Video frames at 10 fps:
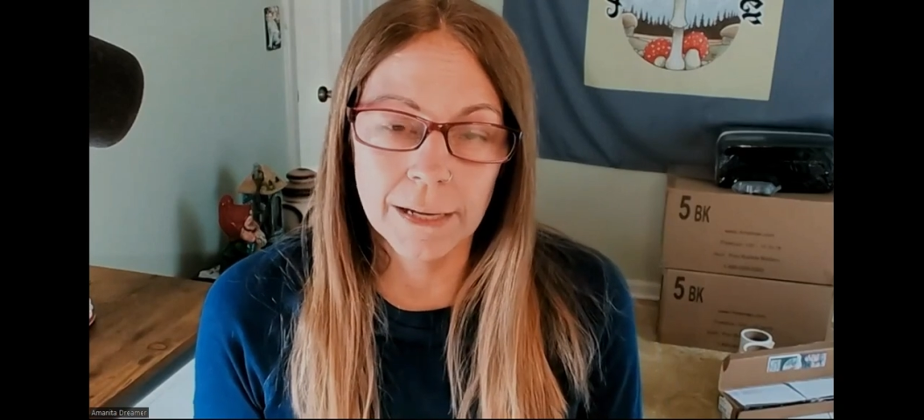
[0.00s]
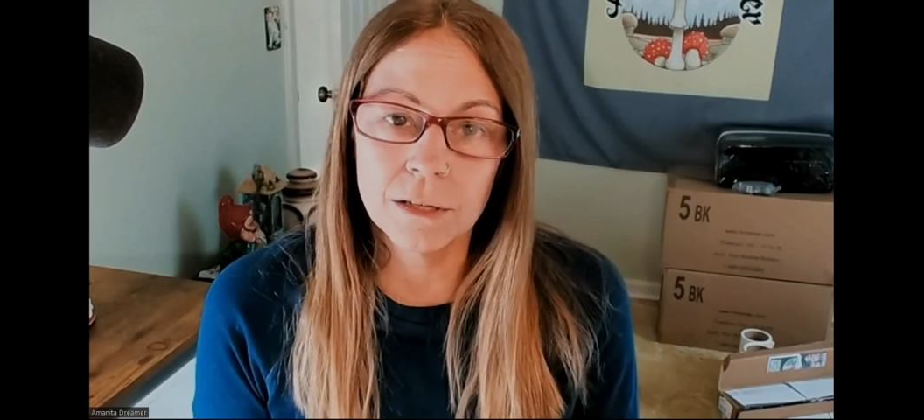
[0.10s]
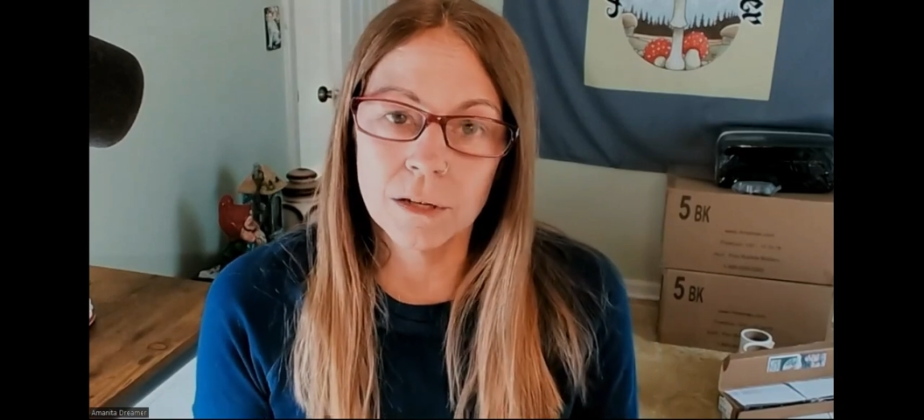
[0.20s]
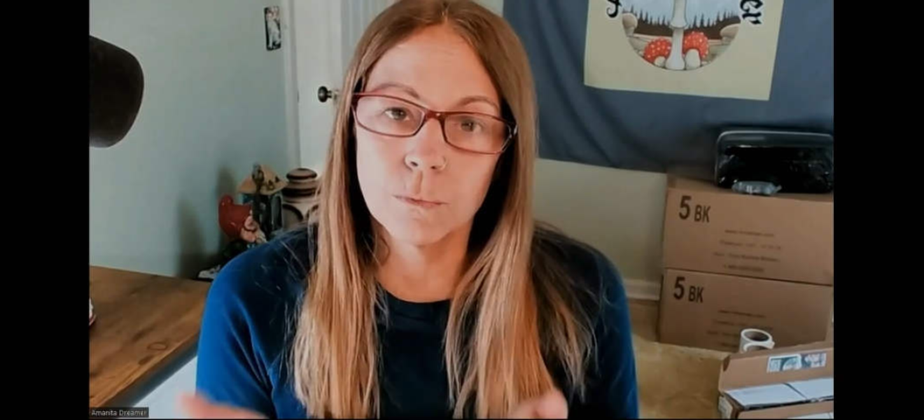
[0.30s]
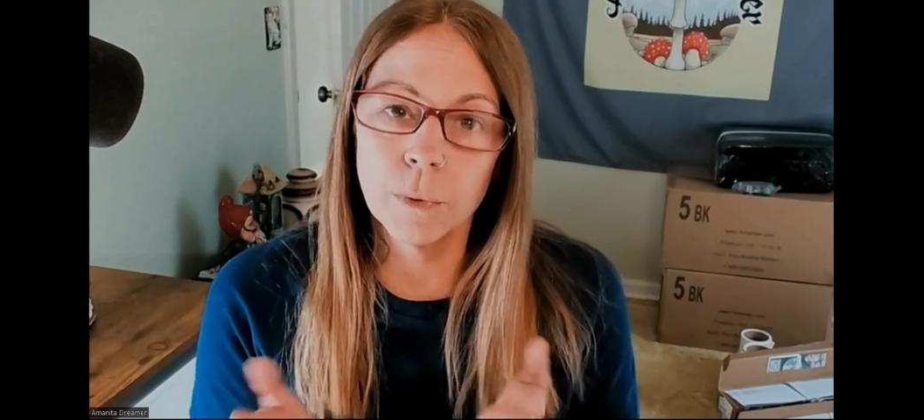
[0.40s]
And
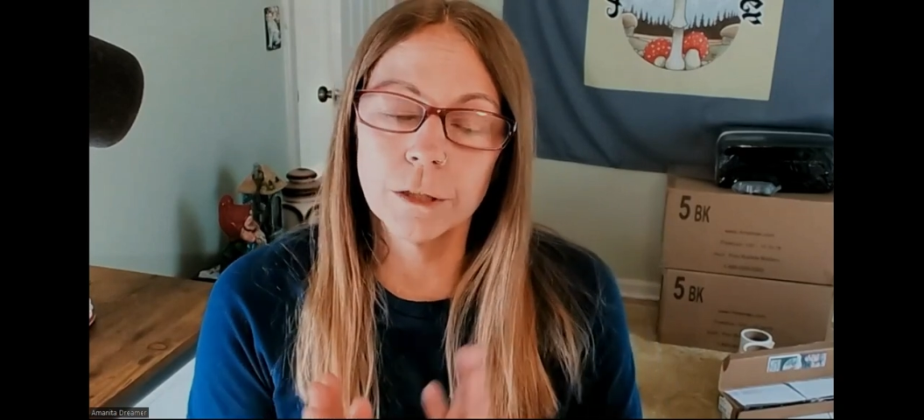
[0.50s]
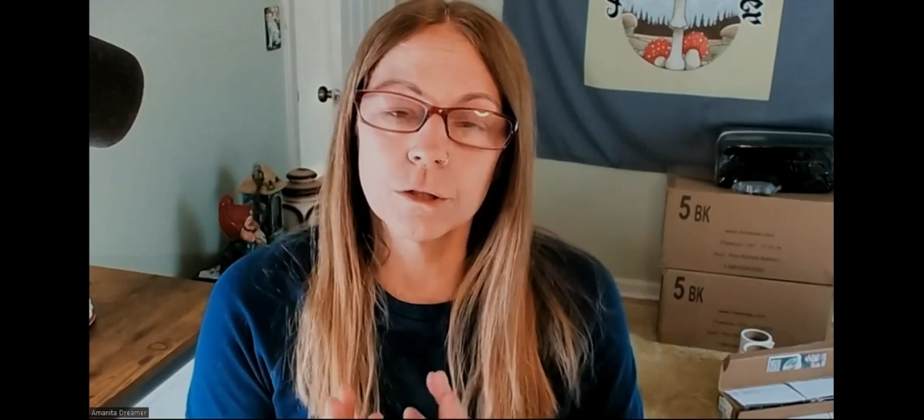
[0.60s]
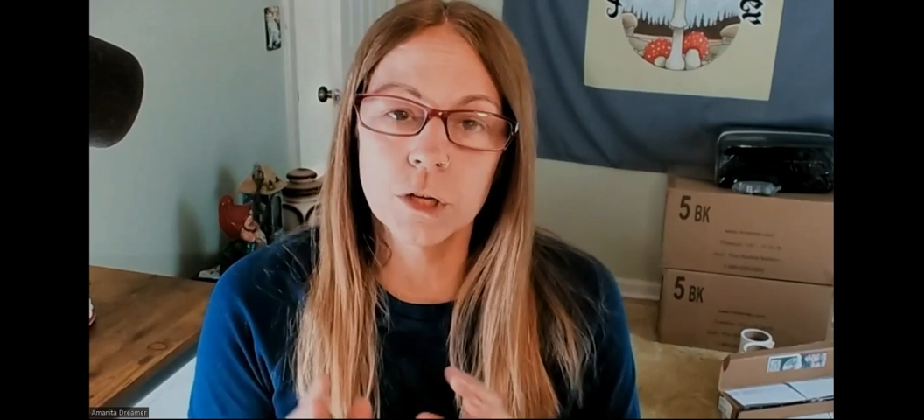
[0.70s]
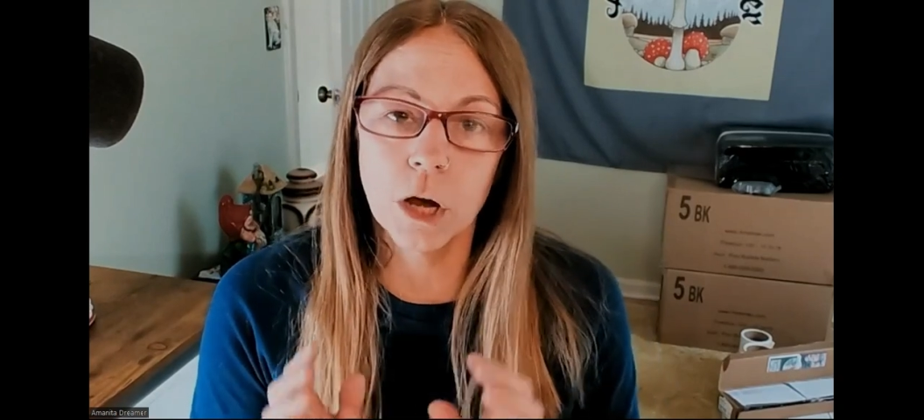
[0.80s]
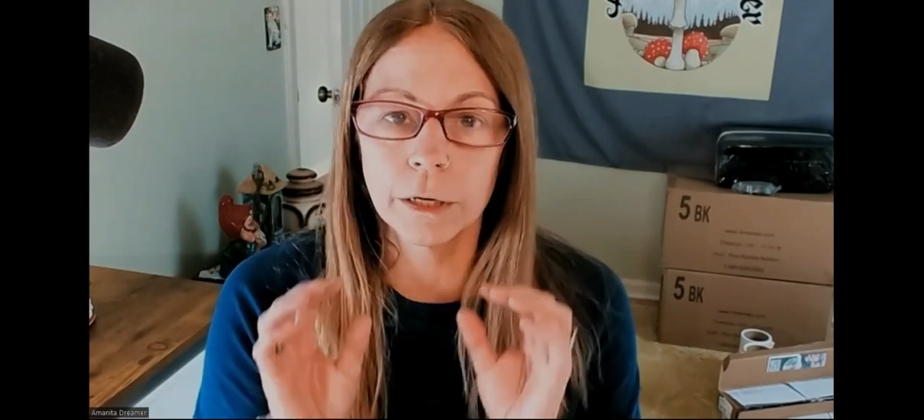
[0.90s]
so when
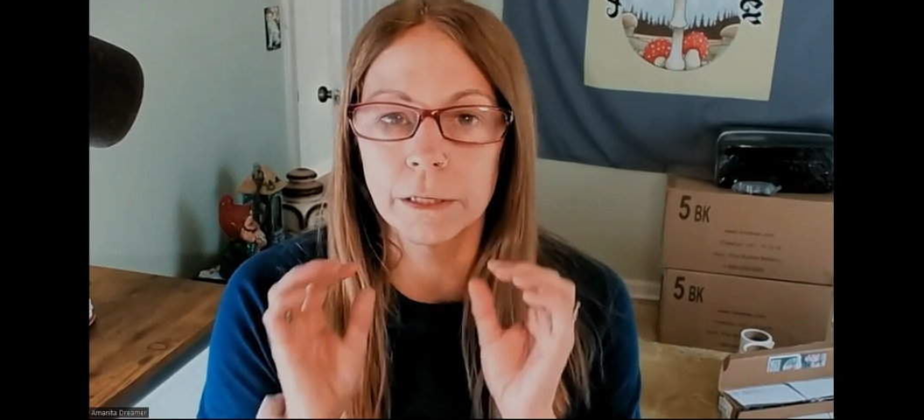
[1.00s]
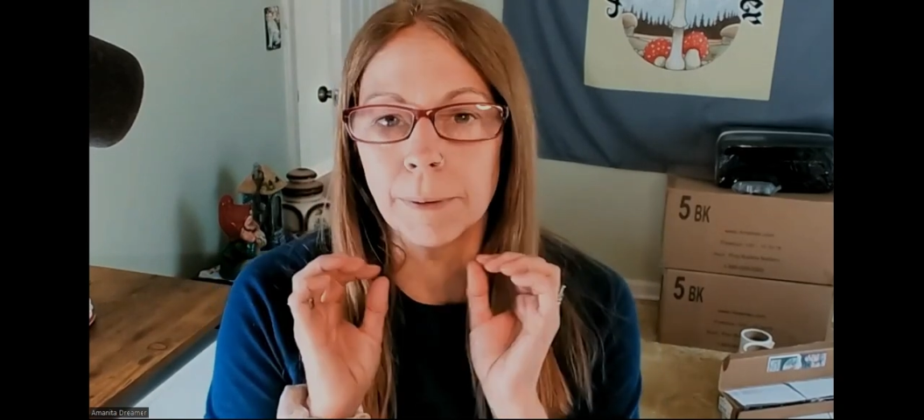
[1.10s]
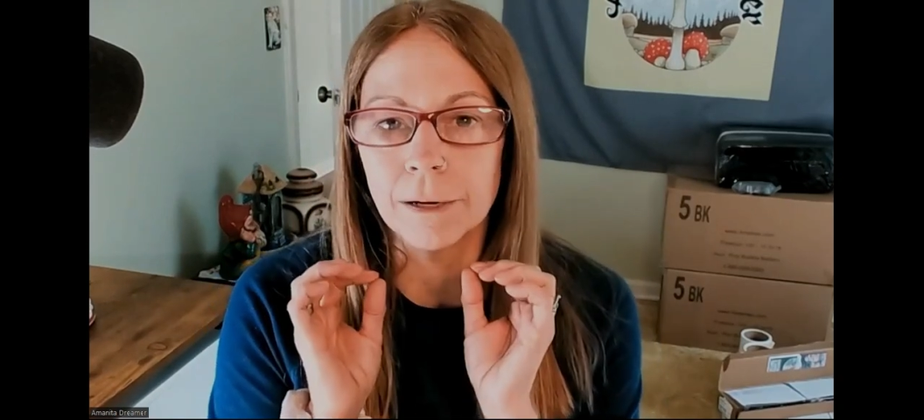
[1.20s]
you're talking